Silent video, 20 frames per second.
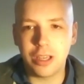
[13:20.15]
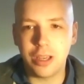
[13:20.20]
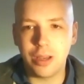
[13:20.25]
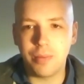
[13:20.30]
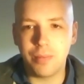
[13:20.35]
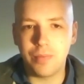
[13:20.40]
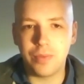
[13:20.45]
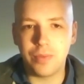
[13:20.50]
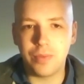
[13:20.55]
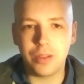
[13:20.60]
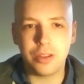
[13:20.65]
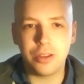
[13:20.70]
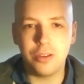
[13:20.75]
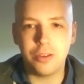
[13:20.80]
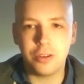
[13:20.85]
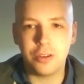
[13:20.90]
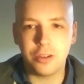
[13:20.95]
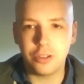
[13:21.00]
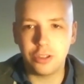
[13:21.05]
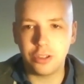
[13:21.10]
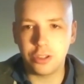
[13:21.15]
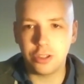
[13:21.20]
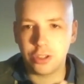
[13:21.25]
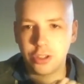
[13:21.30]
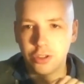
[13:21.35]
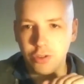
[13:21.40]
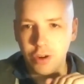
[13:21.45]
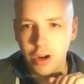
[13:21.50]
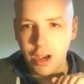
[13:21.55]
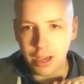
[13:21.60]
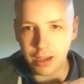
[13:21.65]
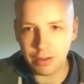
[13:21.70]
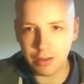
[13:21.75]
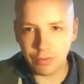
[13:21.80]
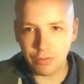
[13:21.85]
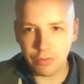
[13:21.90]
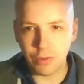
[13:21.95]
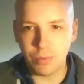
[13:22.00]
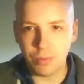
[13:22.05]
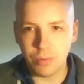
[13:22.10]
You can just drive
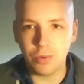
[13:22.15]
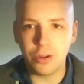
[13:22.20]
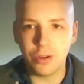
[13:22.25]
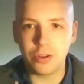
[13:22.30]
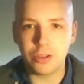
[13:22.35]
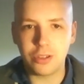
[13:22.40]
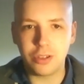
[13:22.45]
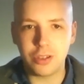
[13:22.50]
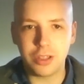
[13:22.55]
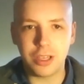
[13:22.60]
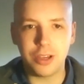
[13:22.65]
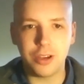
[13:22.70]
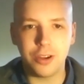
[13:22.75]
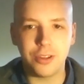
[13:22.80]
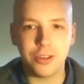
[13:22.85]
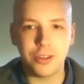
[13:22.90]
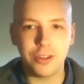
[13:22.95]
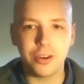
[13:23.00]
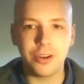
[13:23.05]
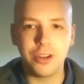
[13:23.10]
from one to the other.